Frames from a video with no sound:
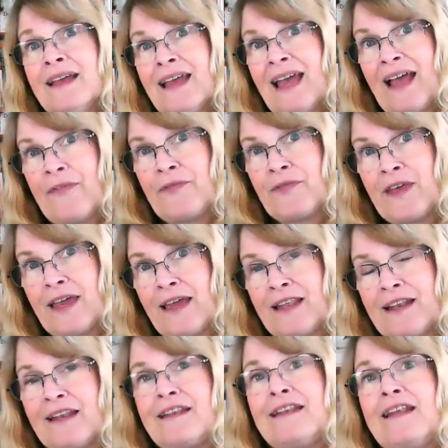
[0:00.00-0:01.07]
And then
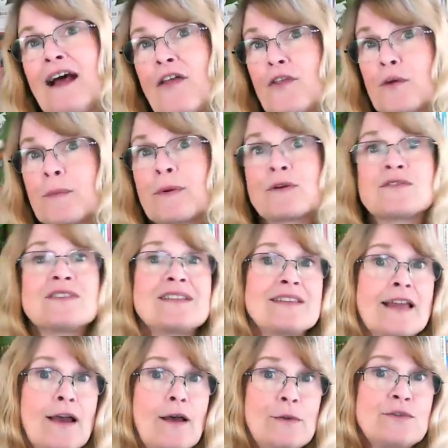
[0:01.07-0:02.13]
another person
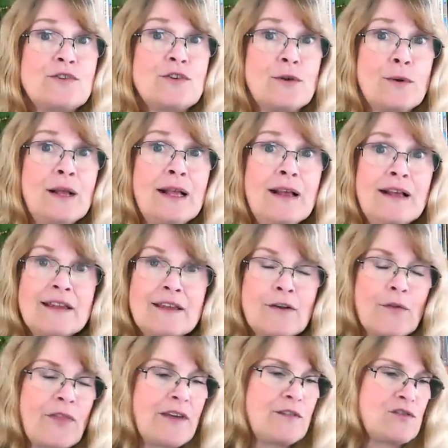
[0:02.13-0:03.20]
tells you, you know,
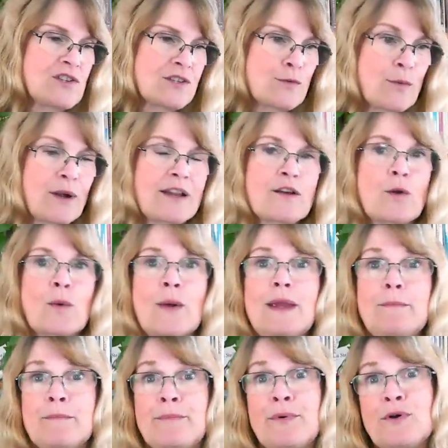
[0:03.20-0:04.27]
they just read a
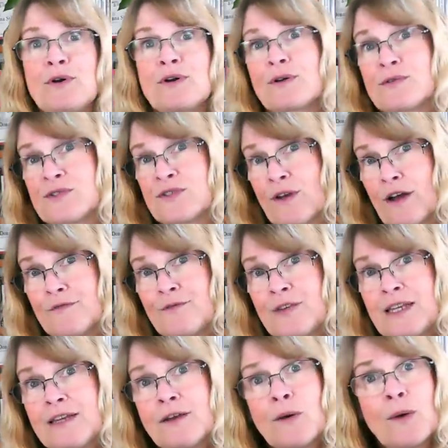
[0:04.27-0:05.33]
great book or saw a
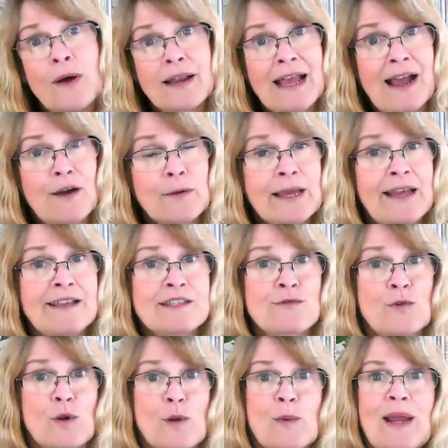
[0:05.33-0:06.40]
video on how to ask
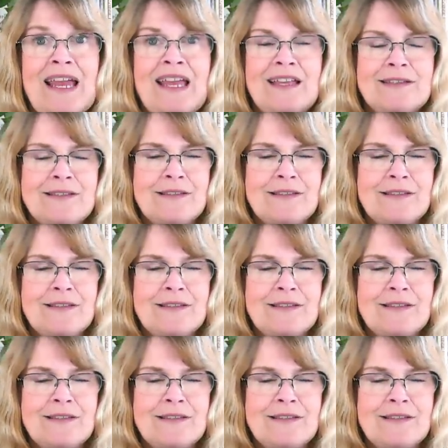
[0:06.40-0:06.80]
for a raise.